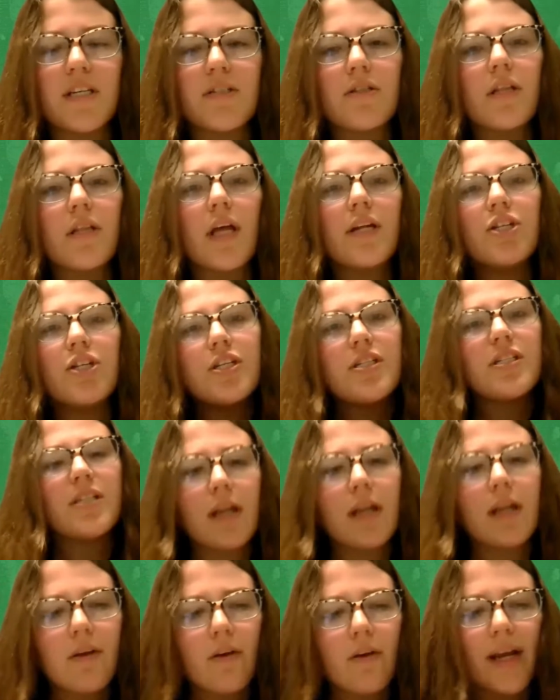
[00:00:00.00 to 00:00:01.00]
So that's just
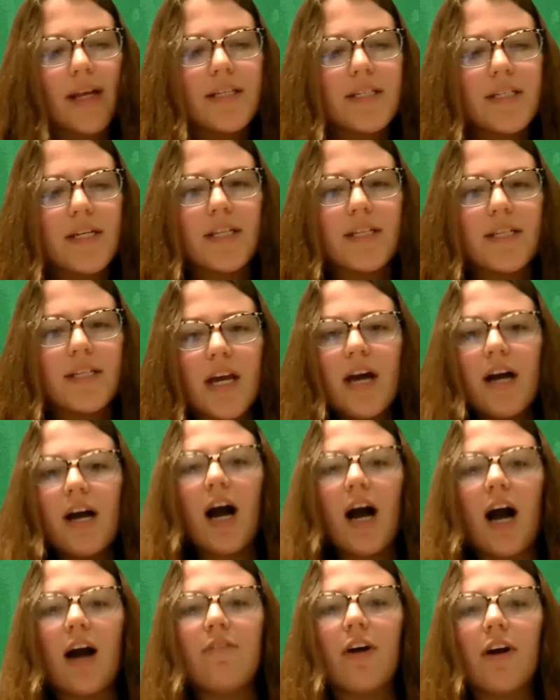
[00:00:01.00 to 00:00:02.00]
another instance
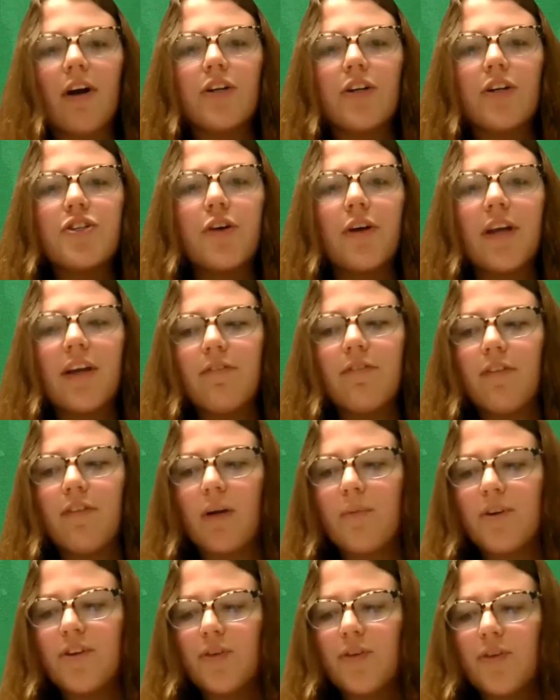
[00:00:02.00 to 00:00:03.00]
of our turkey
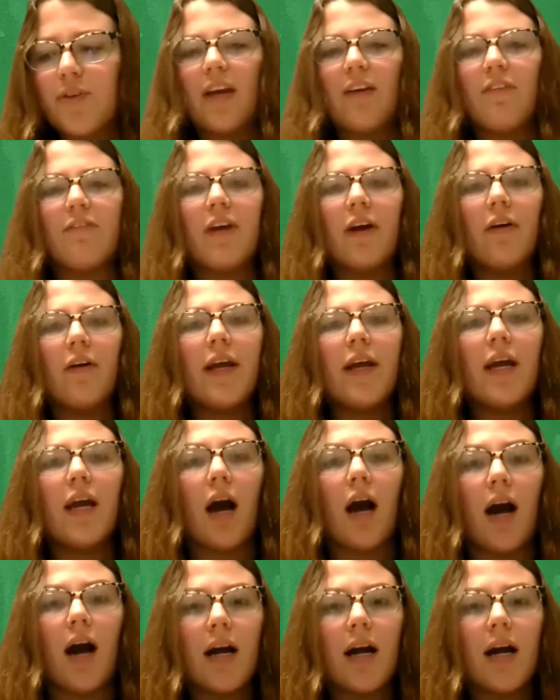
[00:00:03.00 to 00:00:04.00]
farmers being very
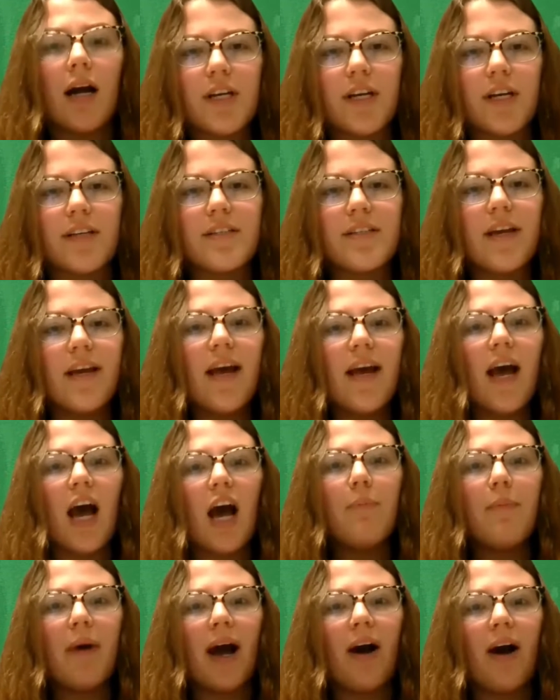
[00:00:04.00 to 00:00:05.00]
conscious
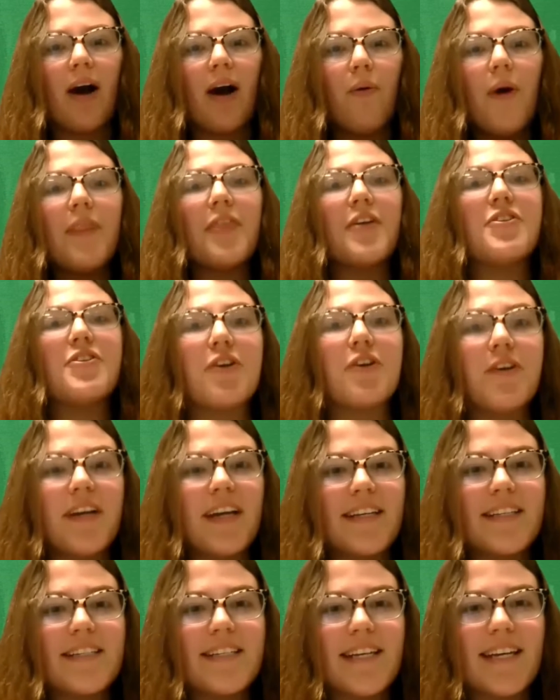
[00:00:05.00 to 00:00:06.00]
about what the
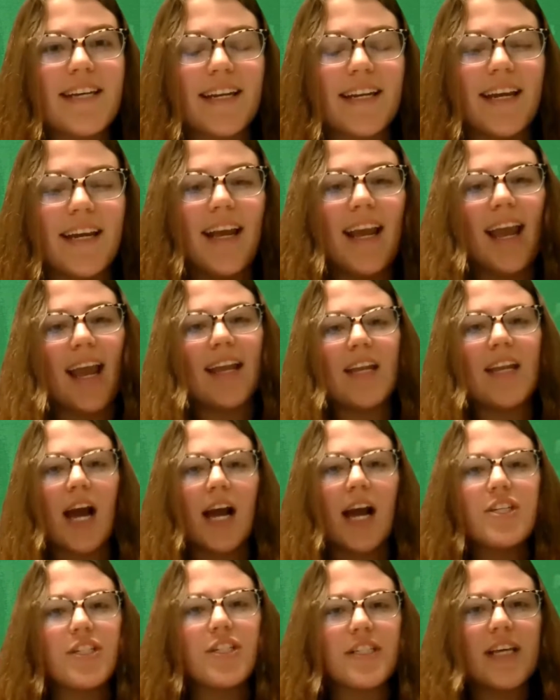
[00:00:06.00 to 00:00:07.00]
turkeys need and
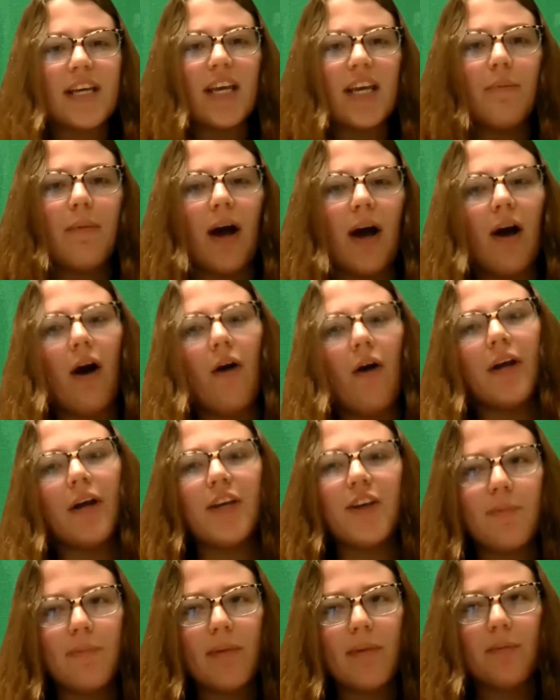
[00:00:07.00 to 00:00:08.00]
not just thinking about, oh, a
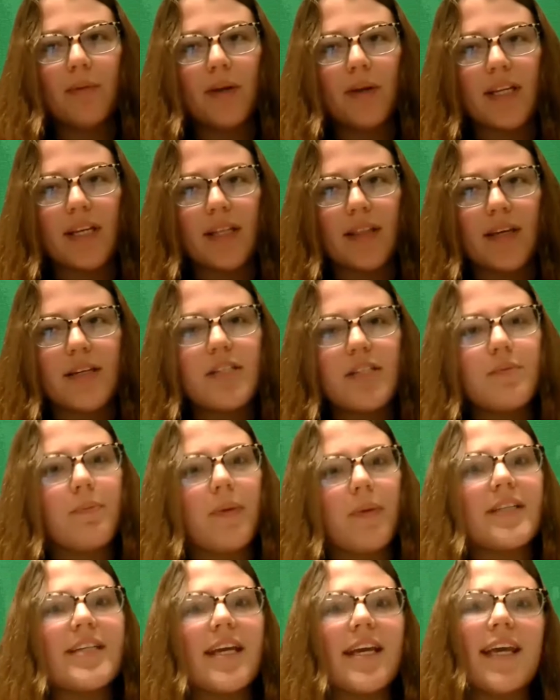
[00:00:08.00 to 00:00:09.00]
human would need this,
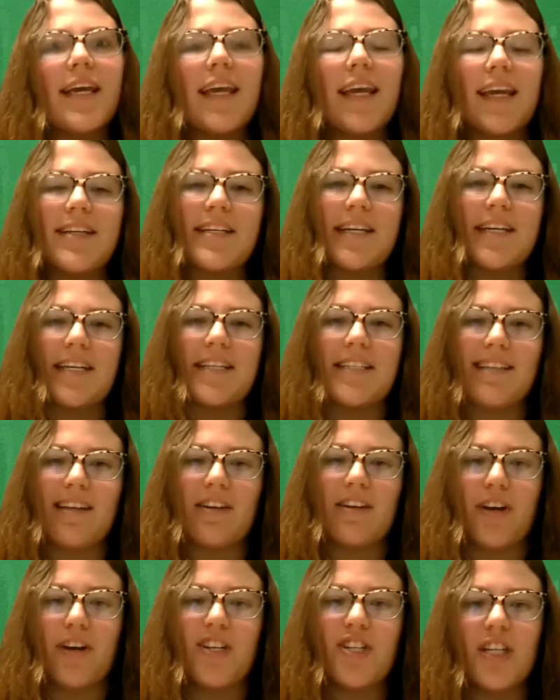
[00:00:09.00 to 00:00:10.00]
but taking into
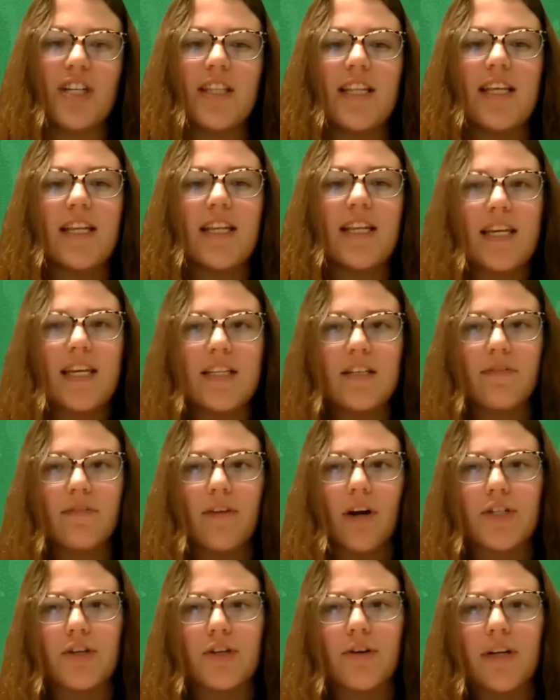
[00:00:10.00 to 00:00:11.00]
consideration the needs of our
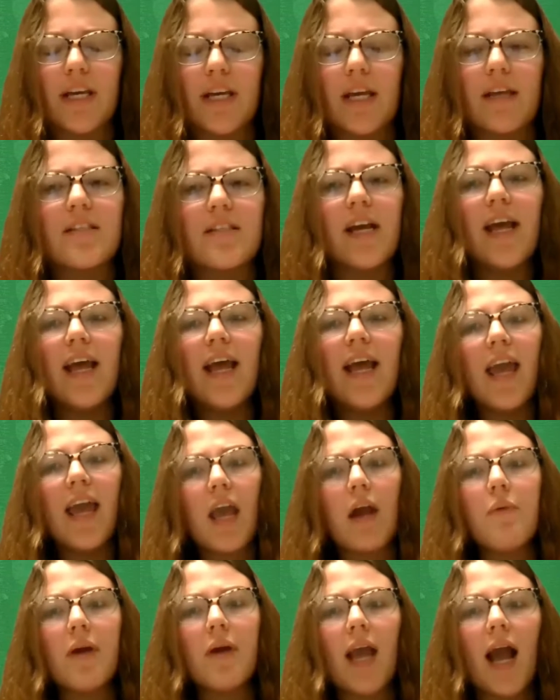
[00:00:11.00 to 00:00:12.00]
turkeys.
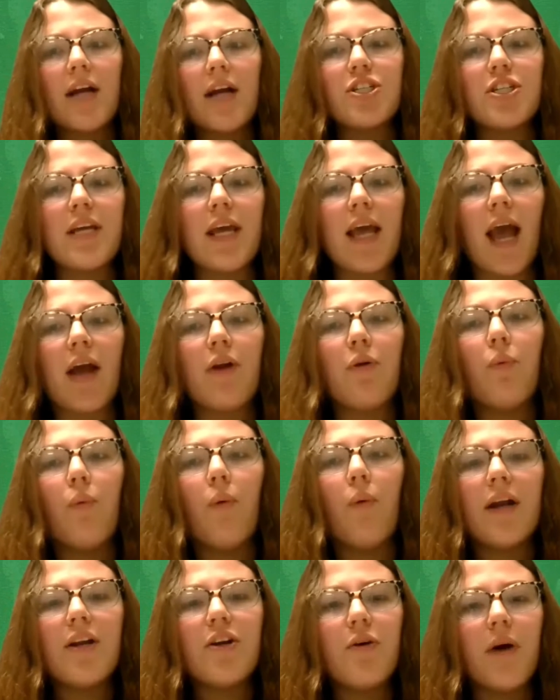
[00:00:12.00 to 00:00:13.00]
And we actually had
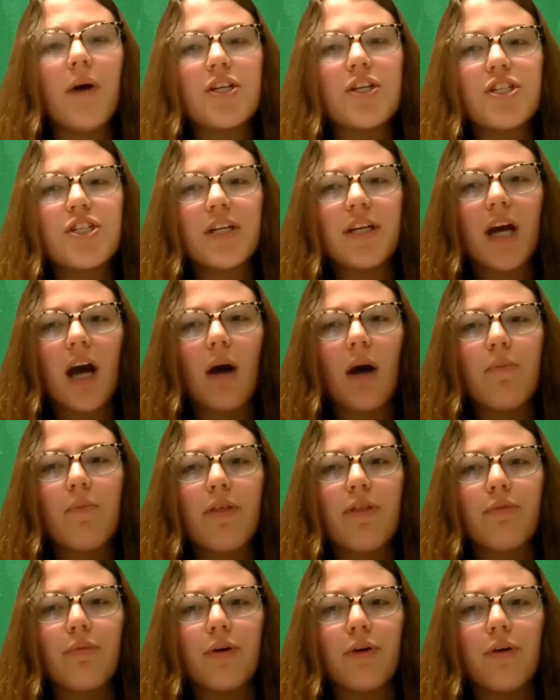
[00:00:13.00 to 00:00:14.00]
one question come
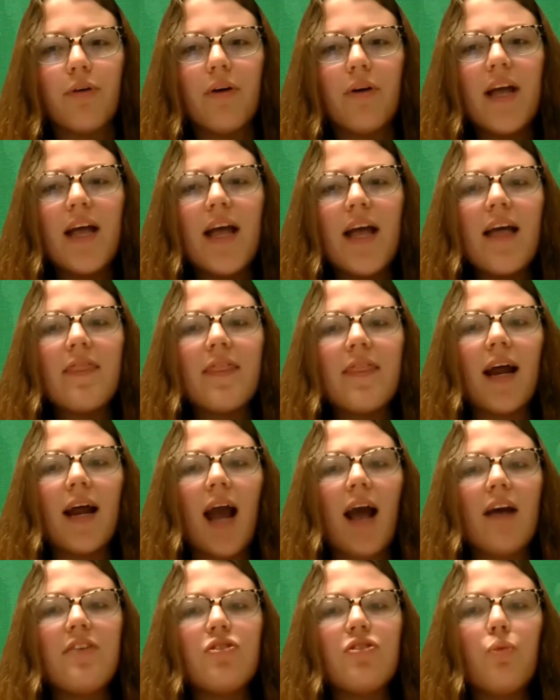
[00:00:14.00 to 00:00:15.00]
through that
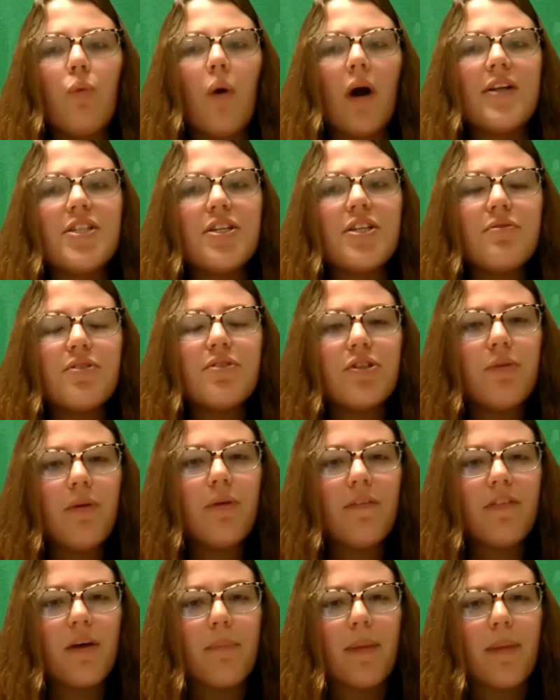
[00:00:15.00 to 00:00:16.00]
asks, what do you do
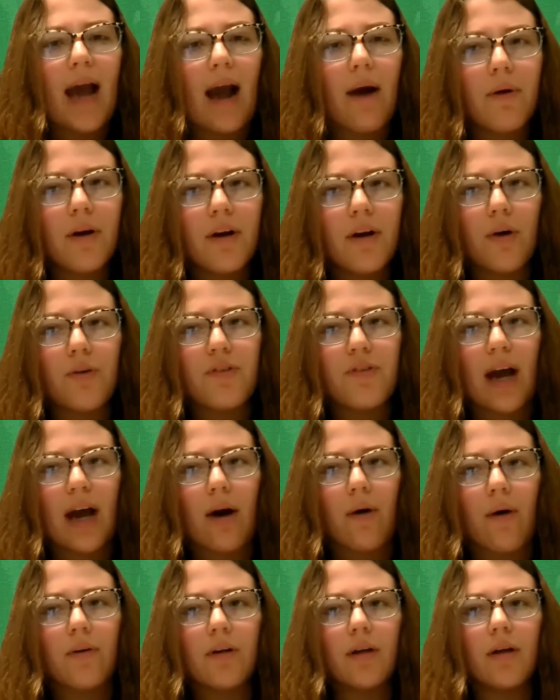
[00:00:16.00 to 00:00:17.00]
if the power goes
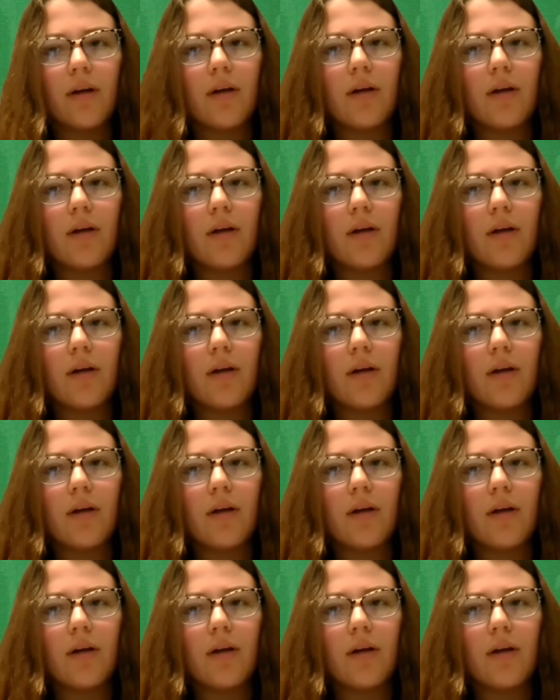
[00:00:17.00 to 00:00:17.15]
out?